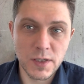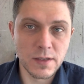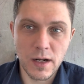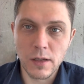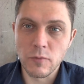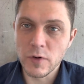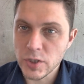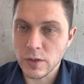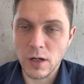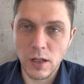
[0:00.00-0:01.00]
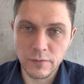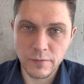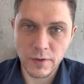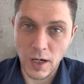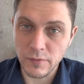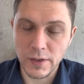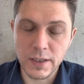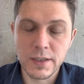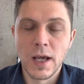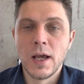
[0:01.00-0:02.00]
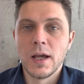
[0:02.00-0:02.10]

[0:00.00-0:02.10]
is not a regional conflict.